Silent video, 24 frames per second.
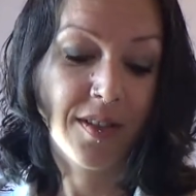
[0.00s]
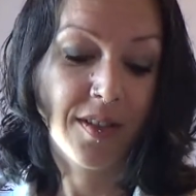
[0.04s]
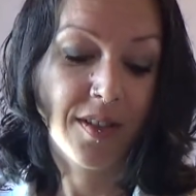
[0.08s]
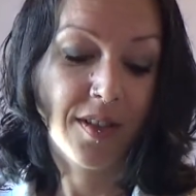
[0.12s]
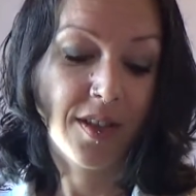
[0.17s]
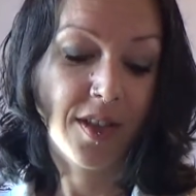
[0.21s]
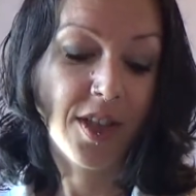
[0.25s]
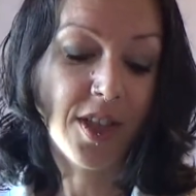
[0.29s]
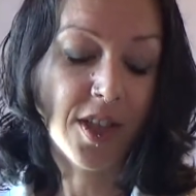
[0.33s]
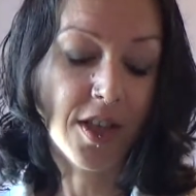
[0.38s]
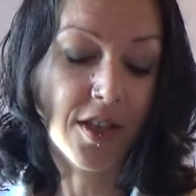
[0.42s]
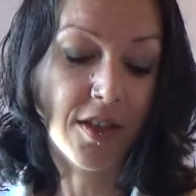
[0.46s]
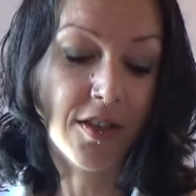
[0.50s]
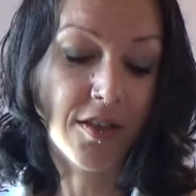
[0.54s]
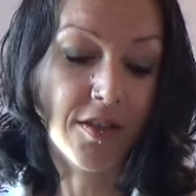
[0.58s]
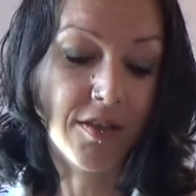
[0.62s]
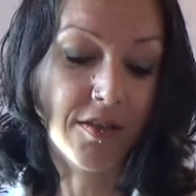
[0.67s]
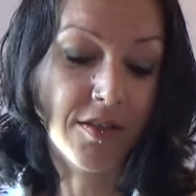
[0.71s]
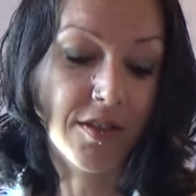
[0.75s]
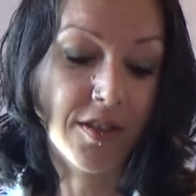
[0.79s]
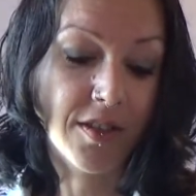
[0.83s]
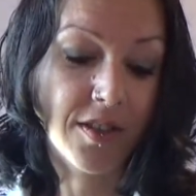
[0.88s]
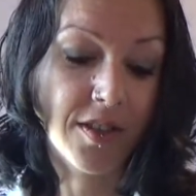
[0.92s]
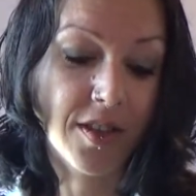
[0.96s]

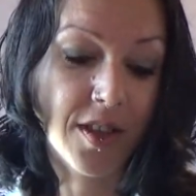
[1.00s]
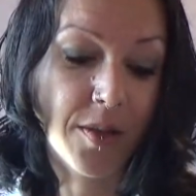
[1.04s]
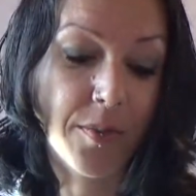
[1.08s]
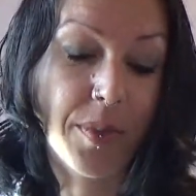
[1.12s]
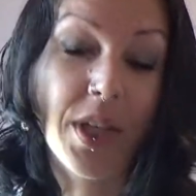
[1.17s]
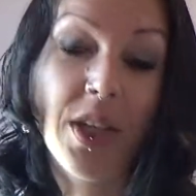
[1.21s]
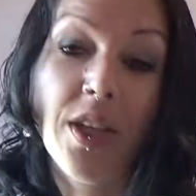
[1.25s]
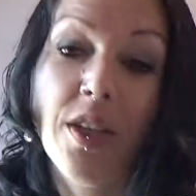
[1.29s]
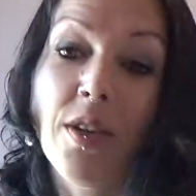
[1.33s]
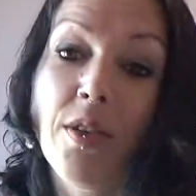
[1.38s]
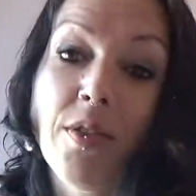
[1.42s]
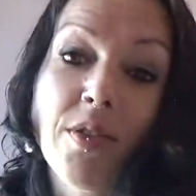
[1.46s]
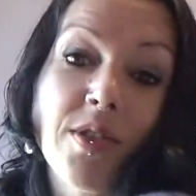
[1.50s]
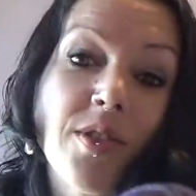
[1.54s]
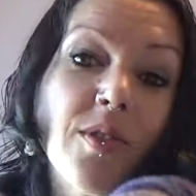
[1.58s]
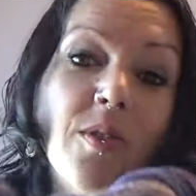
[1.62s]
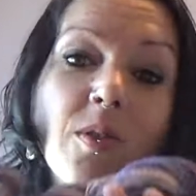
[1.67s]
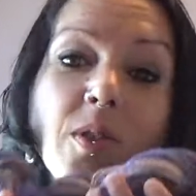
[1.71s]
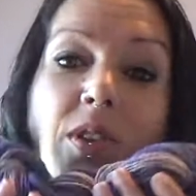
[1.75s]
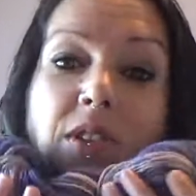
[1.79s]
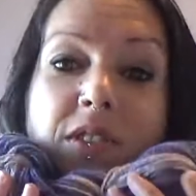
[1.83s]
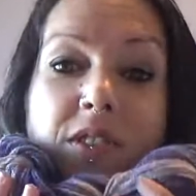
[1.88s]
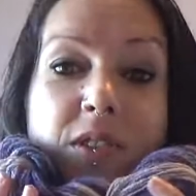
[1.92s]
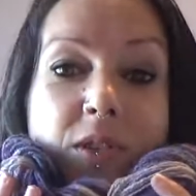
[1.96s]
yarn and be used in
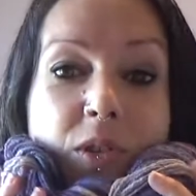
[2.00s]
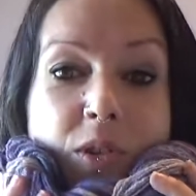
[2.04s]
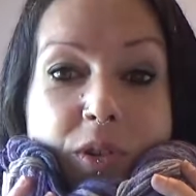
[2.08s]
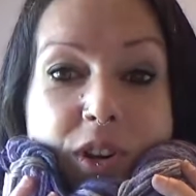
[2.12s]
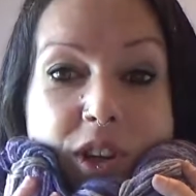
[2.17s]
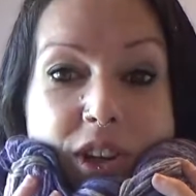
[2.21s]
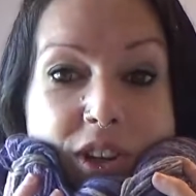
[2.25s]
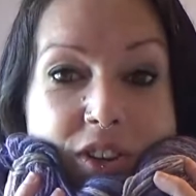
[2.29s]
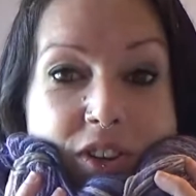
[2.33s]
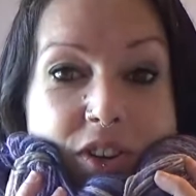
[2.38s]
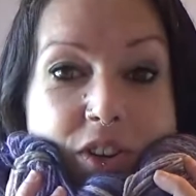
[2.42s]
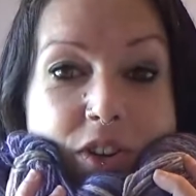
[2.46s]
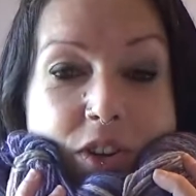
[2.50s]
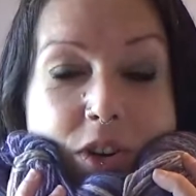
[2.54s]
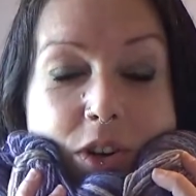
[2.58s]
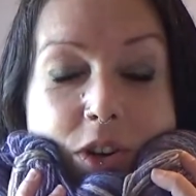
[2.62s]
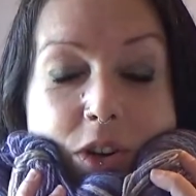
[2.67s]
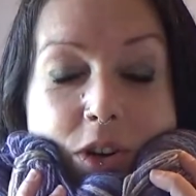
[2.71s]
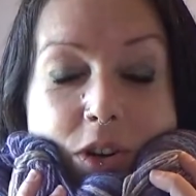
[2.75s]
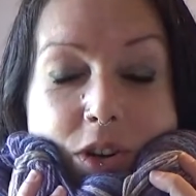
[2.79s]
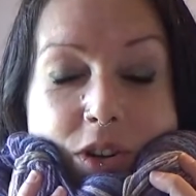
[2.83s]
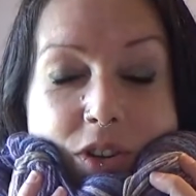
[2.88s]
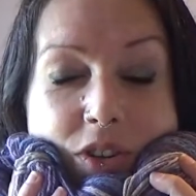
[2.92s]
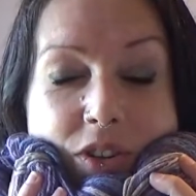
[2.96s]
all its glory, because it's,
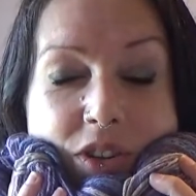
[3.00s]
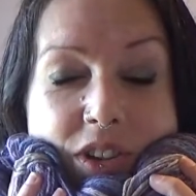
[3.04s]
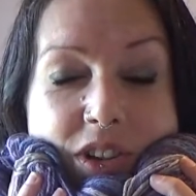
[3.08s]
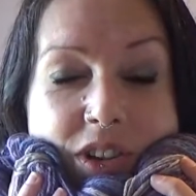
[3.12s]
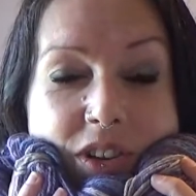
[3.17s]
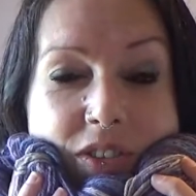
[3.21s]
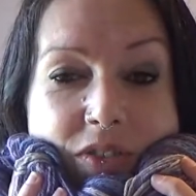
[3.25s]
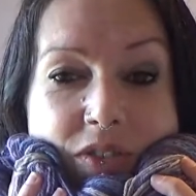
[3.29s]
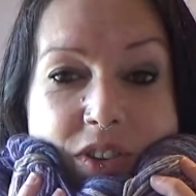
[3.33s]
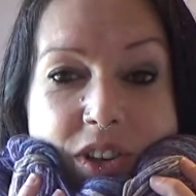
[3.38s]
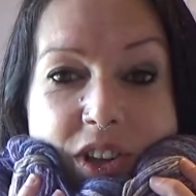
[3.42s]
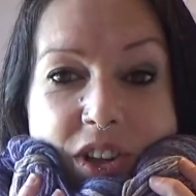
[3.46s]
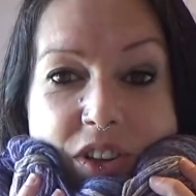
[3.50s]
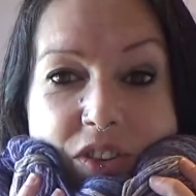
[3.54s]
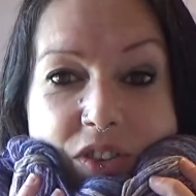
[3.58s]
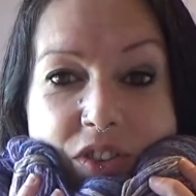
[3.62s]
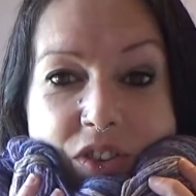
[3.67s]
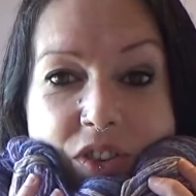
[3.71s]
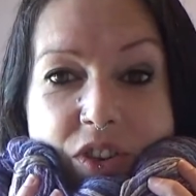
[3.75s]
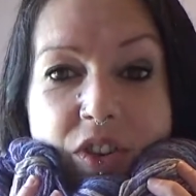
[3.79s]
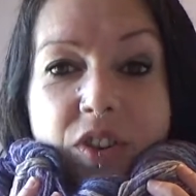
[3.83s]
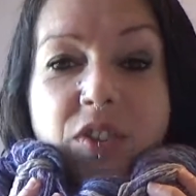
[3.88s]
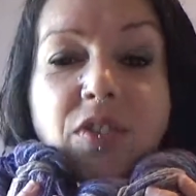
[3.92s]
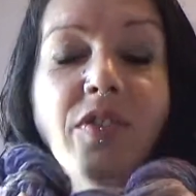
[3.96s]
oh, it's lovely and
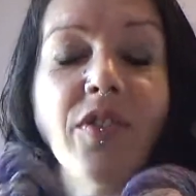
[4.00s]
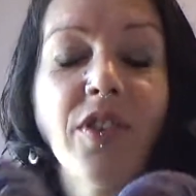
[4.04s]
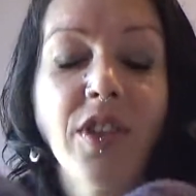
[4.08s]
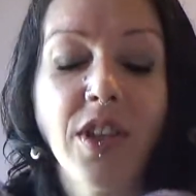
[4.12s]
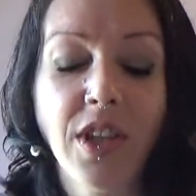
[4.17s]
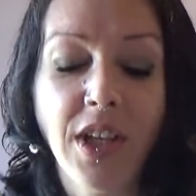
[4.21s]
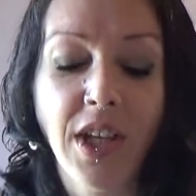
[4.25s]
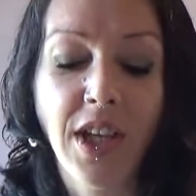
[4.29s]
soft.